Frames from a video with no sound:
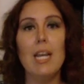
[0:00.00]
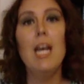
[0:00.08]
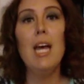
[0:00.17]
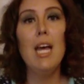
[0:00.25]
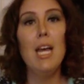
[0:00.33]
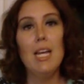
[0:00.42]

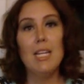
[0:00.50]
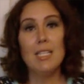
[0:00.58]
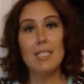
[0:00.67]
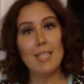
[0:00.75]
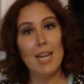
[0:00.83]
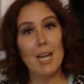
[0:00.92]

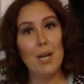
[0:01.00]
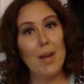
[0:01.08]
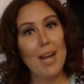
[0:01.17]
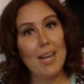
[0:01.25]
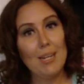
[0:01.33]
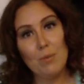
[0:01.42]
So
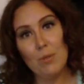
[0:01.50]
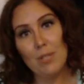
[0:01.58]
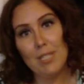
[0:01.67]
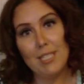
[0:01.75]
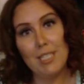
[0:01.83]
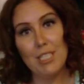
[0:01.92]
I'm
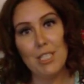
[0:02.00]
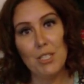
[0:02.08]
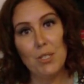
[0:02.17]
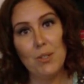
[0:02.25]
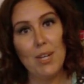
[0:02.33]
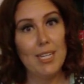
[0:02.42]
going
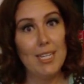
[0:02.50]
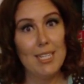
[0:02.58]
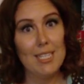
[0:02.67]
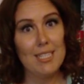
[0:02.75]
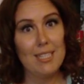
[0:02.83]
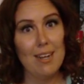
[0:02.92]
to
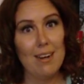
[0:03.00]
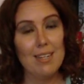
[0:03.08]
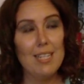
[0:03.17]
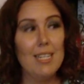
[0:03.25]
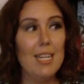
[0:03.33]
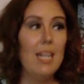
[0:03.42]
get
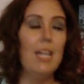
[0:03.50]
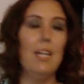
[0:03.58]
started